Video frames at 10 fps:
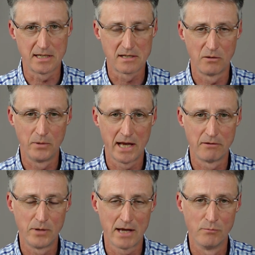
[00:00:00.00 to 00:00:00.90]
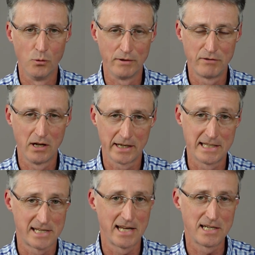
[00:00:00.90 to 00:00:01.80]
So we have more, if you like,
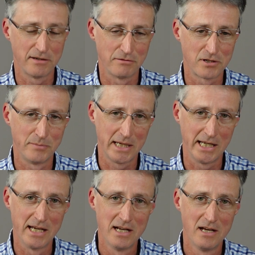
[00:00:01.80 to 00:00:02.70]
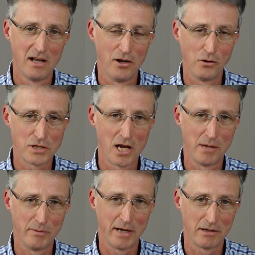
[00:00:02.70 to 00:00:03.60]
incentive to be
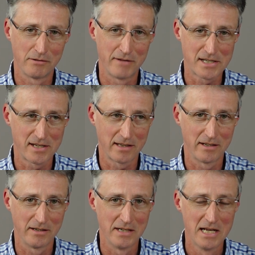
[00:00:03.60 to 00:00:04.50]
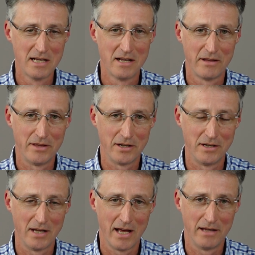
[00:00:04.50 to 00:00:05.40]
long-term about our investing than